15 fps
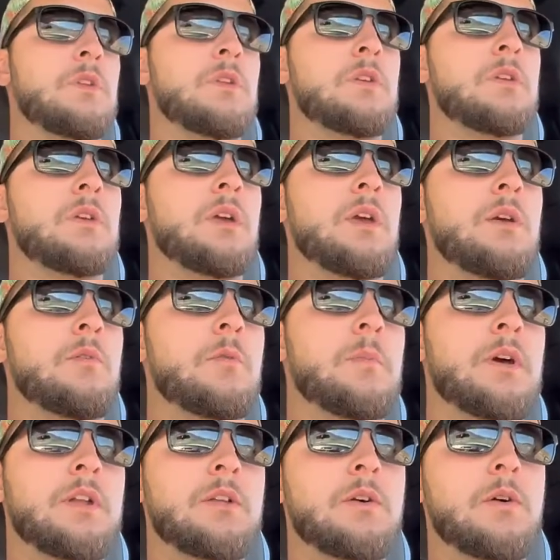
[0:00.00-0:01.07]
okay, we're
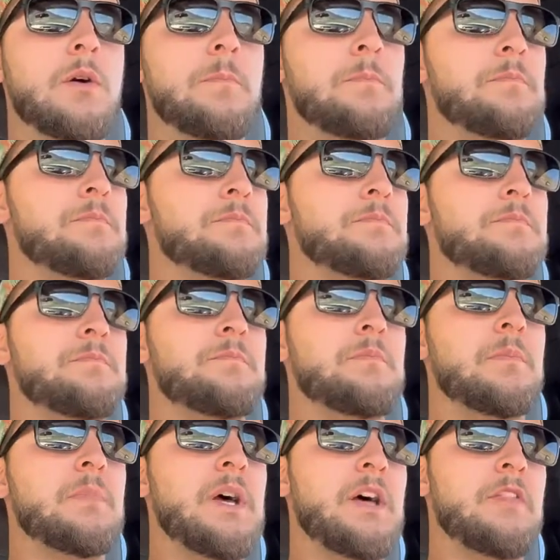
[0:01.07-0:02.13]
about to go up
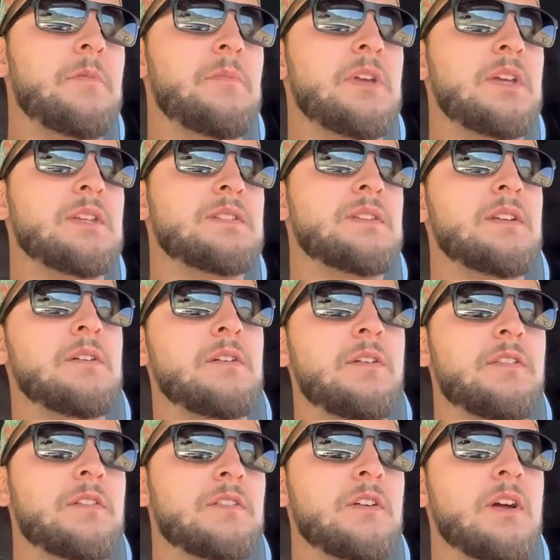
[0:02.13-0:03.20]
about the biggest hill of
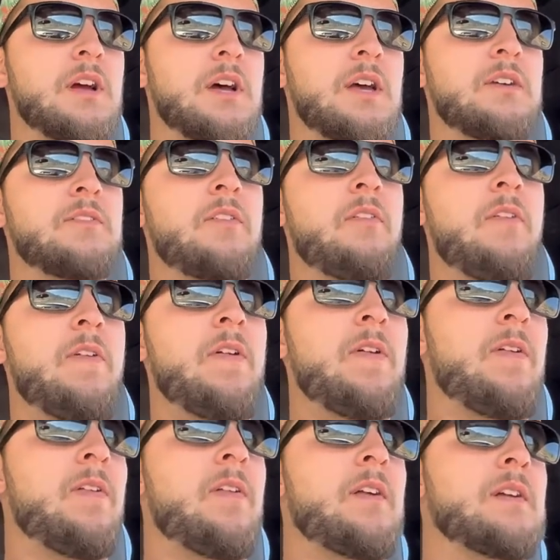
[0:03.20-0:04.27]
the drive.
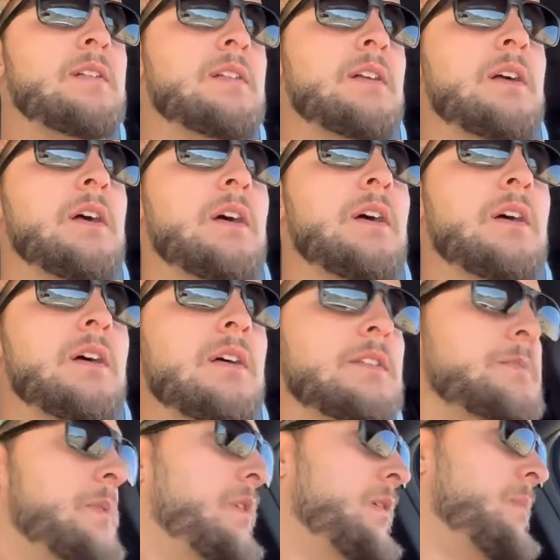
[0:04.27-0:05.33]
It's
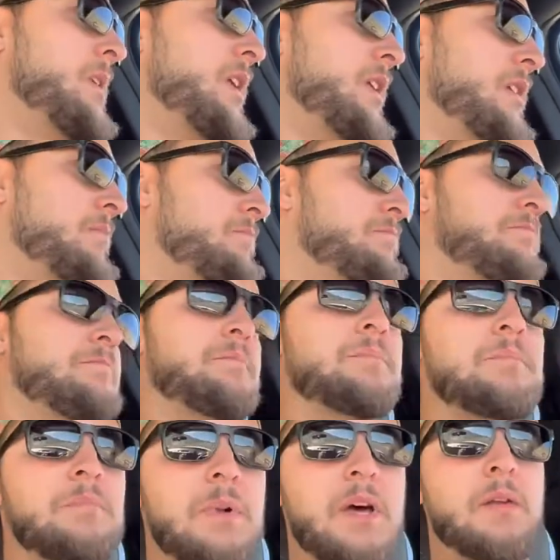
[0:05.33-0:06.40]
probably
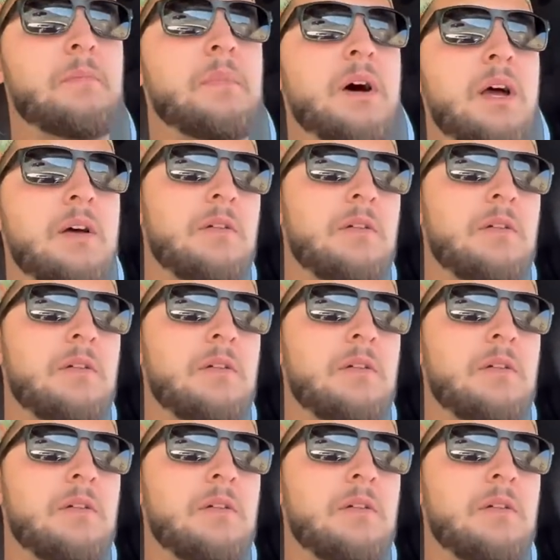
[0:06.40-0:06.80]
about a mile